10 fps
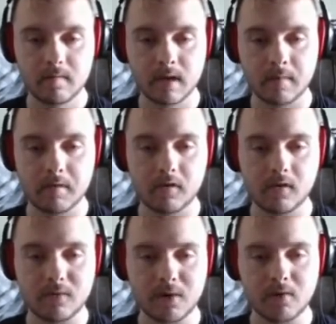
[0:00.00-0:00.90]
Nope, there's
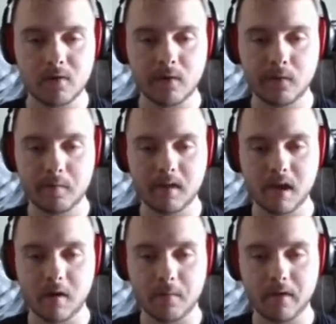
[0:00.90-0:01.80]
the phone call from the
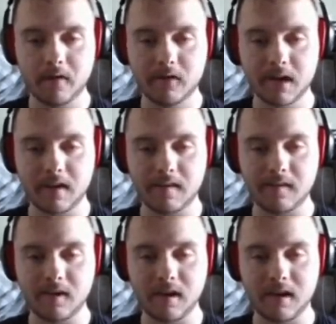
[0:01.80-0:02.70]
therapist. I guess
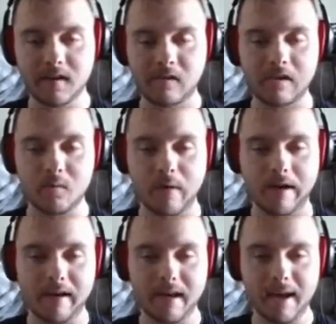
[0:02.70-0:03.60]
it's like a
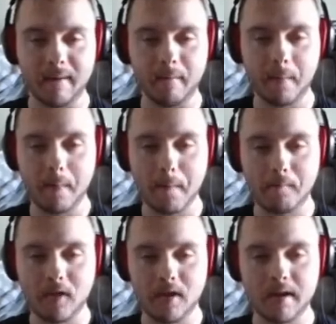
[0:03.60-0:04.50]
waiting game.
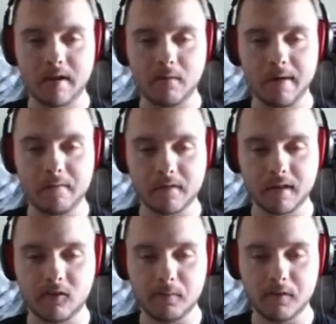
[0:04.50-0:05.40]
You gotta wait for
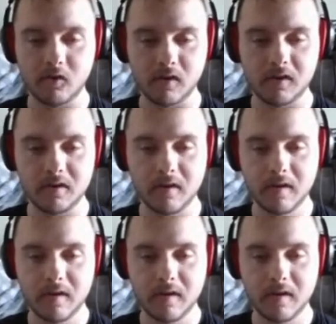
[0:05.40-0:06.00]
things to be triggered.